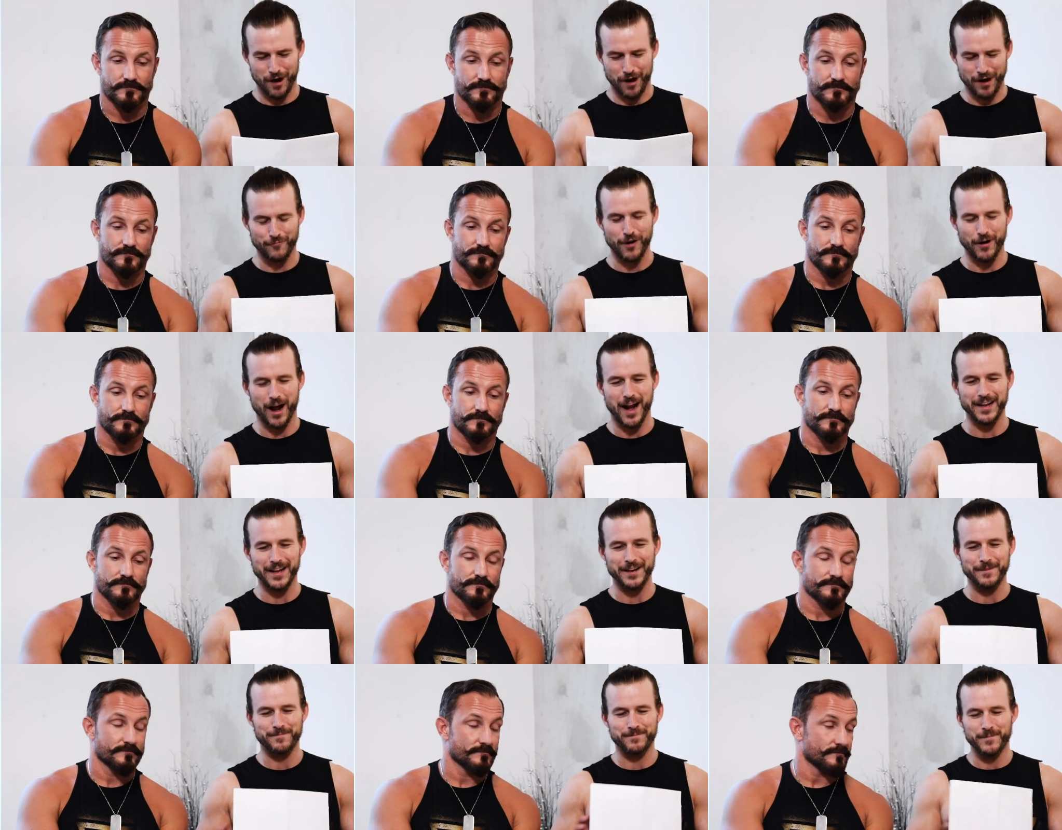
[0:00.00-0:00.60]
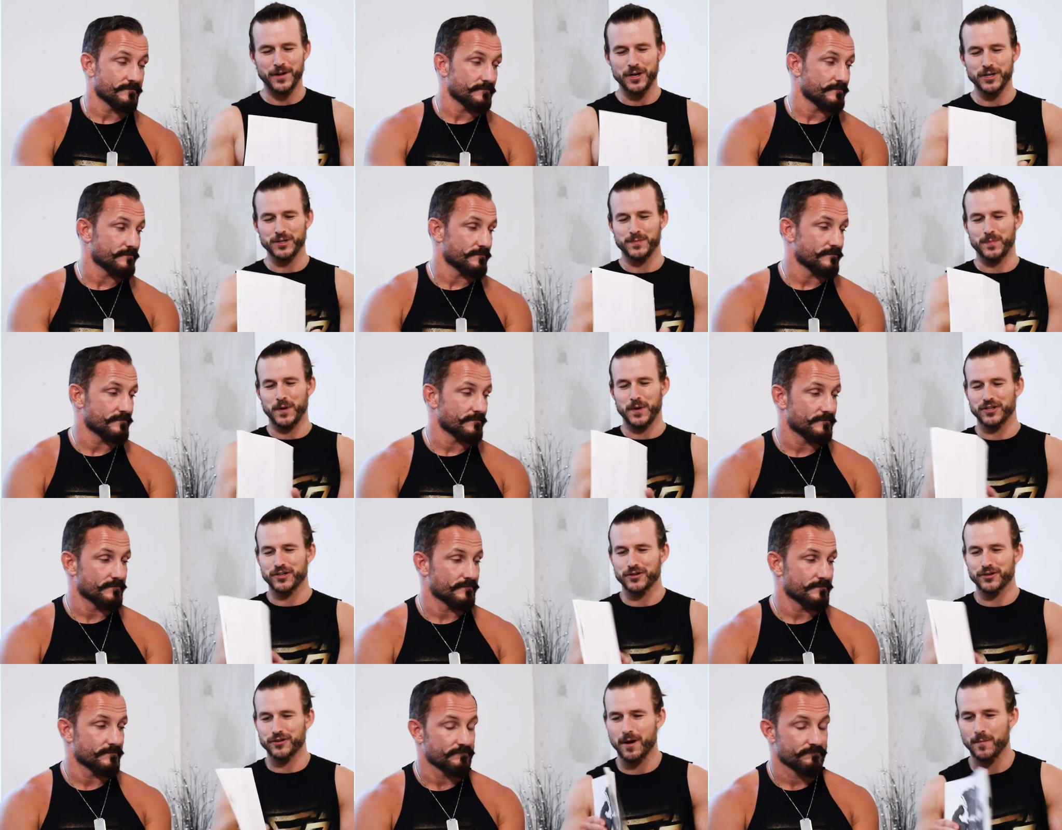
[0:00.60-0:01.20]
Speaker 1: right, Roddy, here's
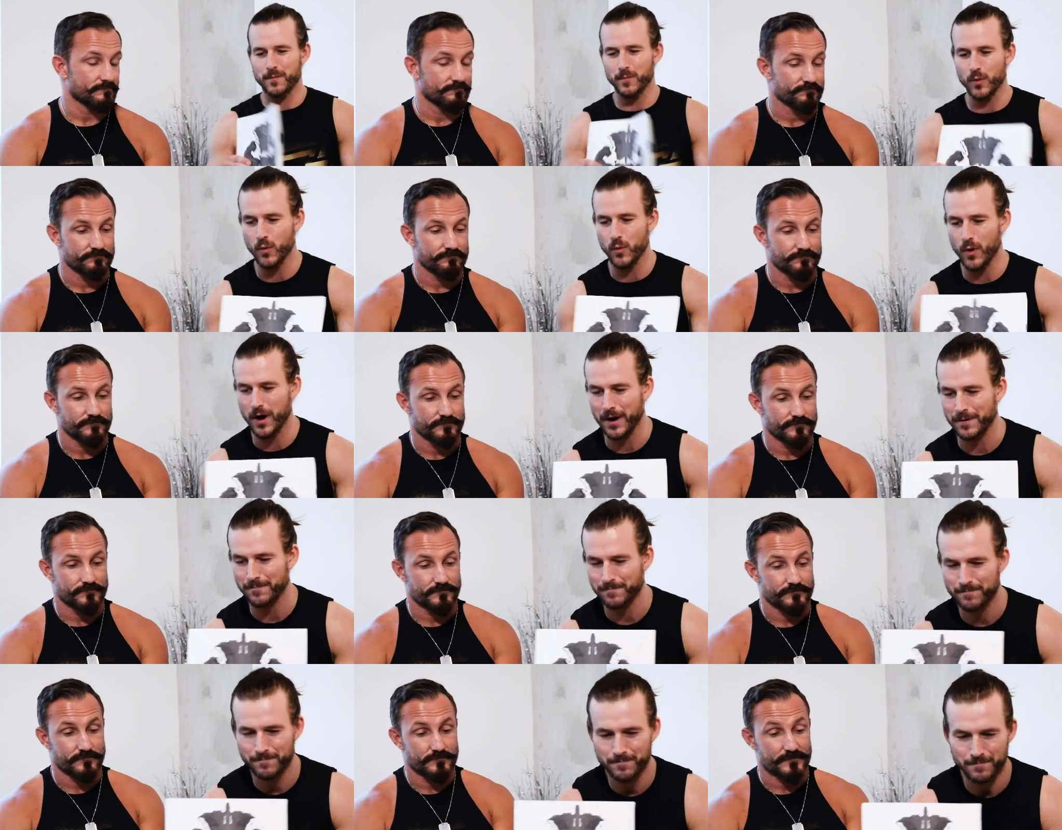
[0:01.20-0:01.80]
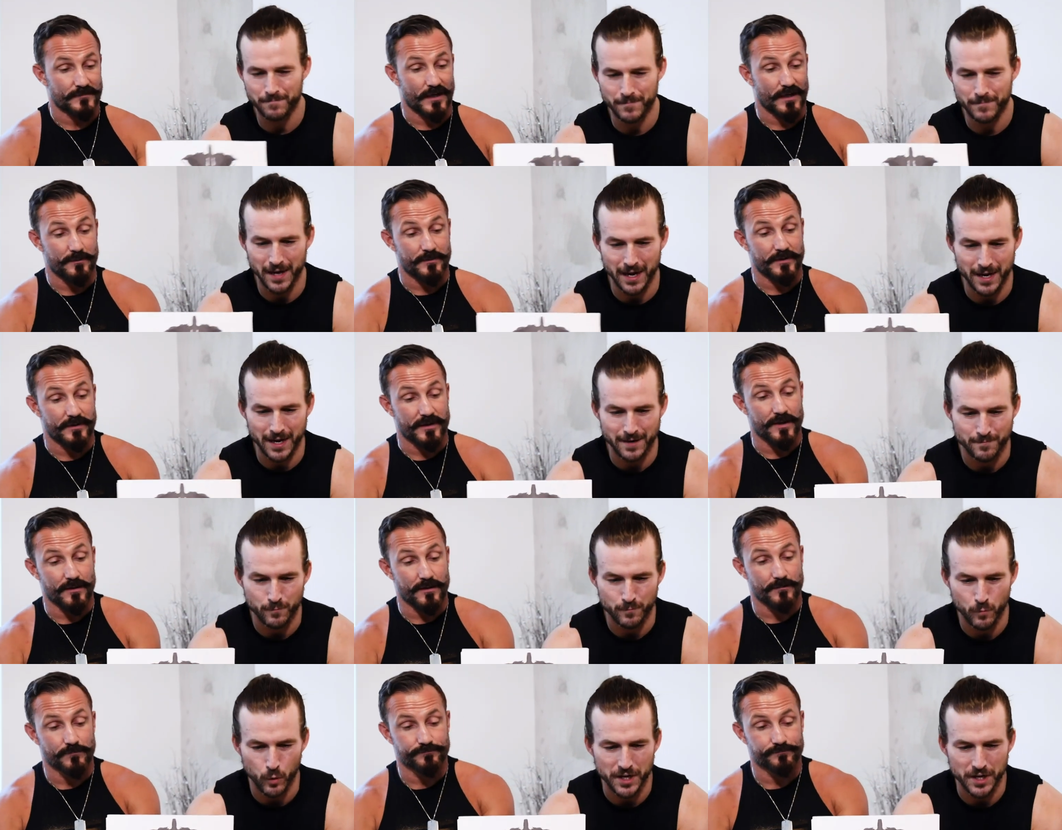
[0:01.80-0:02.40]
picture number one.
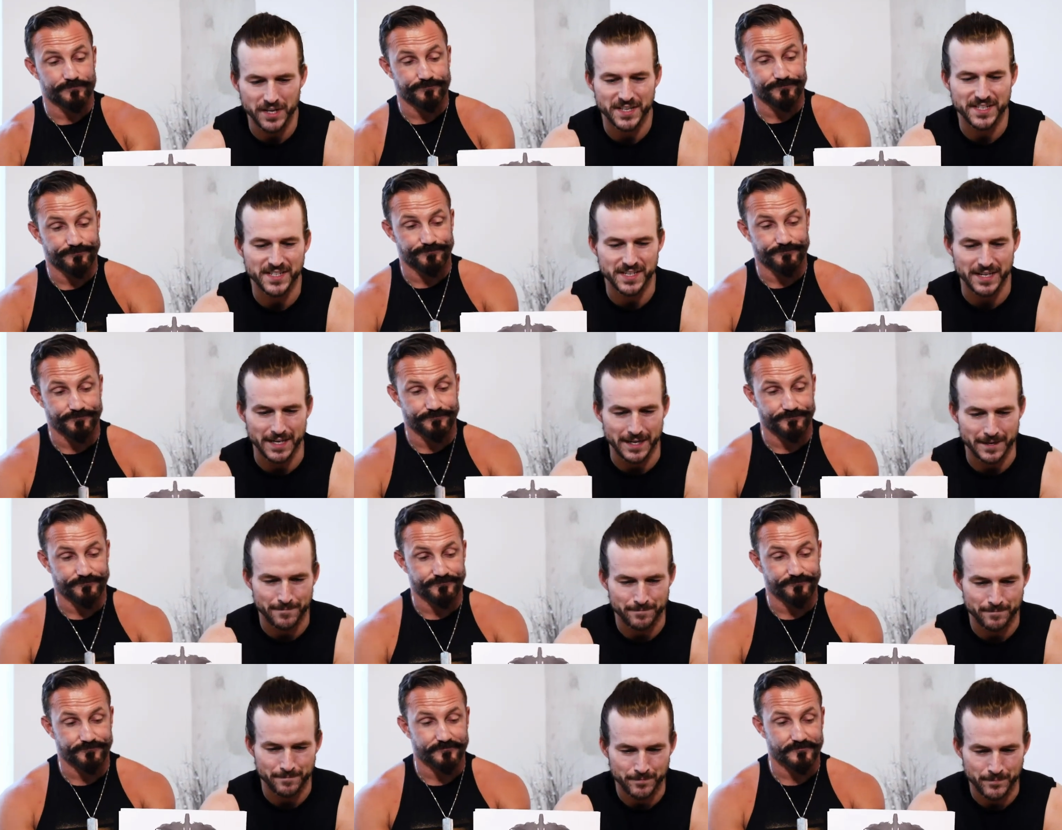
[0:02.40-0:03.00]
Okay. What do you see?